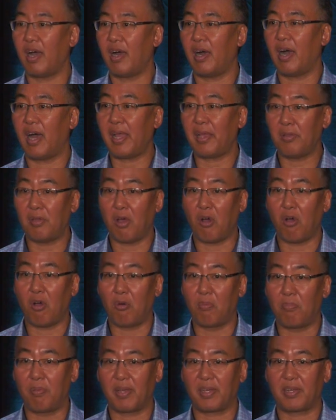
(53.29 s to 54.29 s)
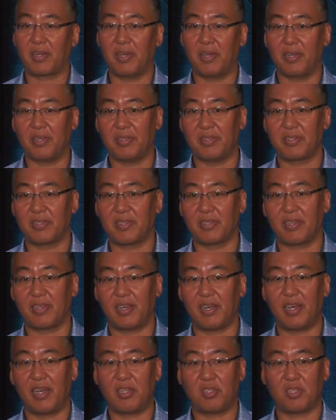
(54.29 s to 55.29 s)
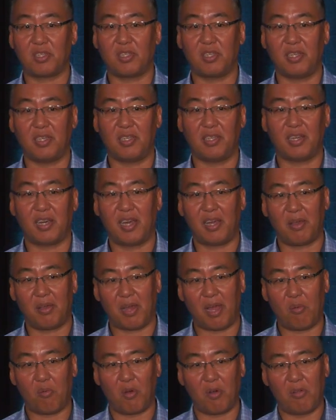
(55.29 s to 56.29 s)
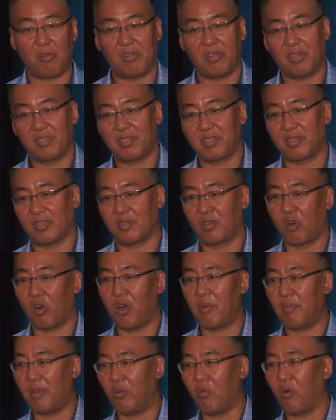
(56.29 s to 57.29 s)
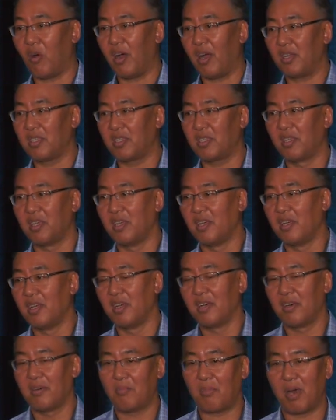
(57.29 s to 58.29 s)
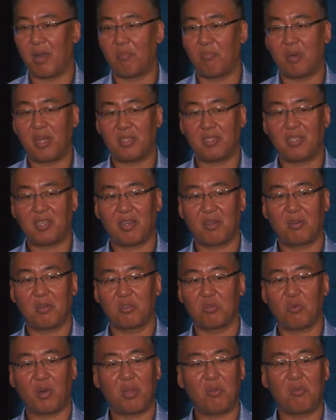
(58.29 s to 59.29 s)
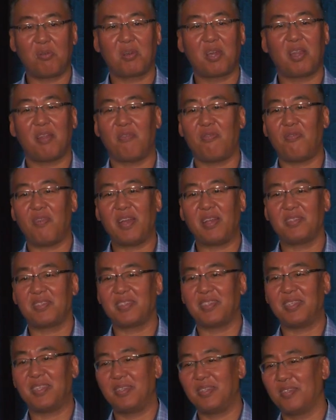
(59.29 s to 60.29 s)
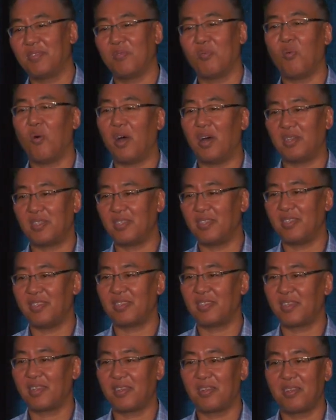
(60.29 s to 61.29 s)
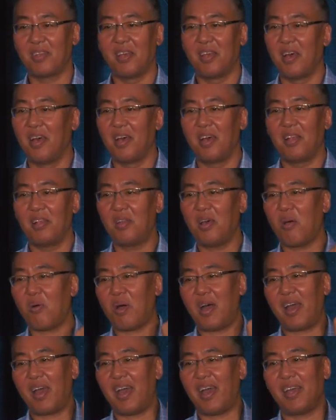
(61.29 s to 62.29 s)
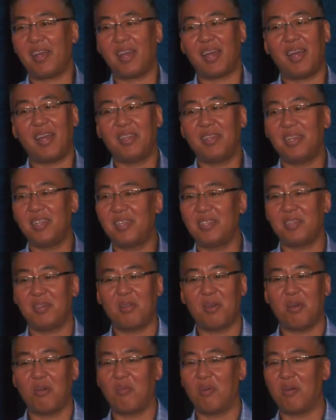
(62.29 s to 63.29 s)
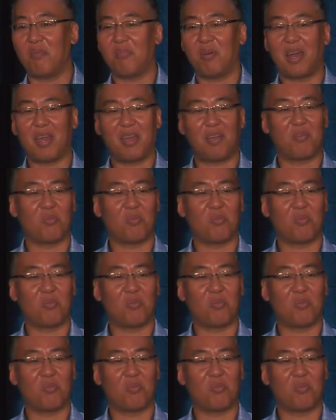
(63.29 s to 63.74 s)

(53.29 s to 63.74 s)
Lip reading: I know because actually I wear this Garmin watch. My son goes, why don't you get a fancy watch? And it's like, no, I need to know what my